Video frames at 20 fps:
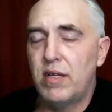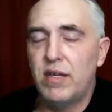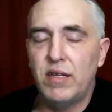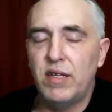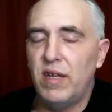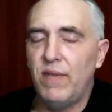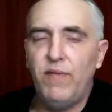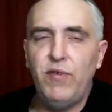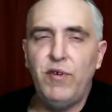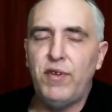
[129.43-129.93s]

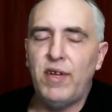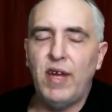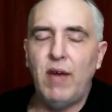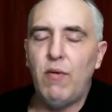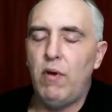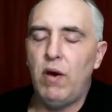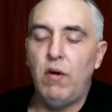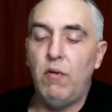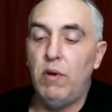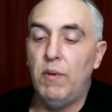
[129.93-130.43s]
because if you
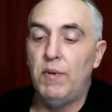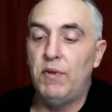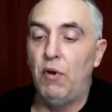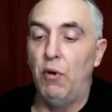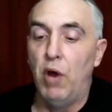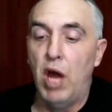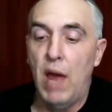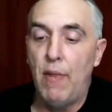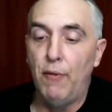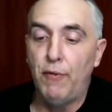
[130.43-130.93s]
say, well, women
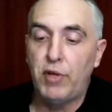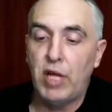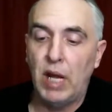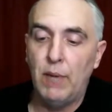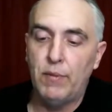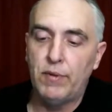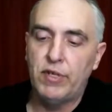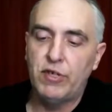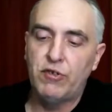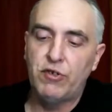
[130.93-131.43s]
don't have those
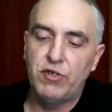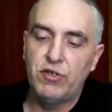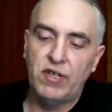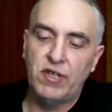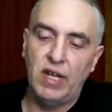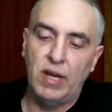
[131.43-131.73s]
compositions